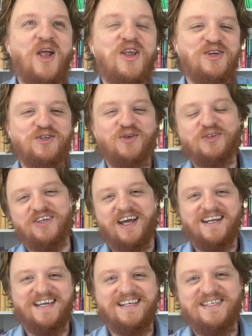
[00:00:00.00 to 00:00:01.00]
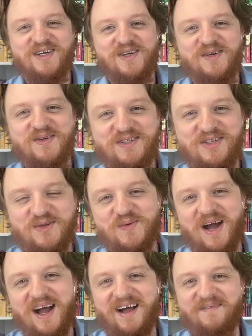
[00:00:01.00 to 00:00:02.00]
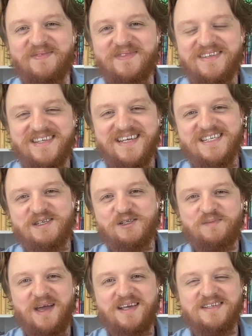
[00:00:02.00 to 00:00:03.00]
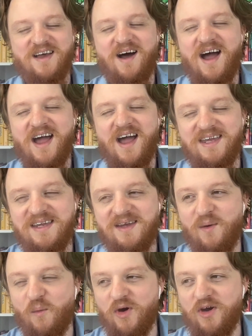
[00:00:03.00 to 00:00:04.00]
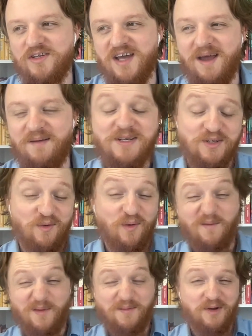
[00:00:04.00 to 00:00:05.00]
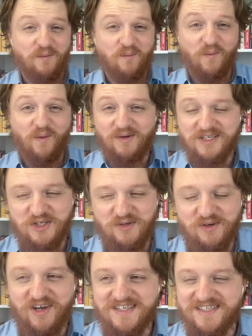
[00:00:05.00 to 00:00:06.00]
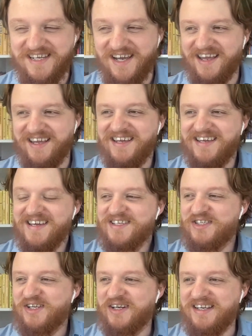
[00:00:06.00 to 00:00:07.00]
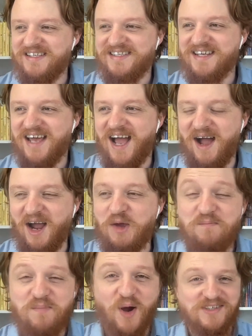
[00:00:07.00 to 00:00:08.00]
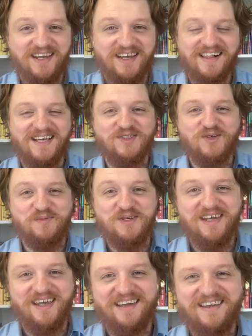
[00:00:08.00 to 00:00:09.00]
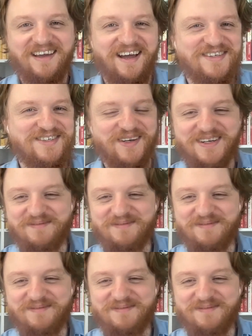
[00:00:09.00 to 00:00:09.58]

unusual journey to this space. I went to university. I studied composing classical music. So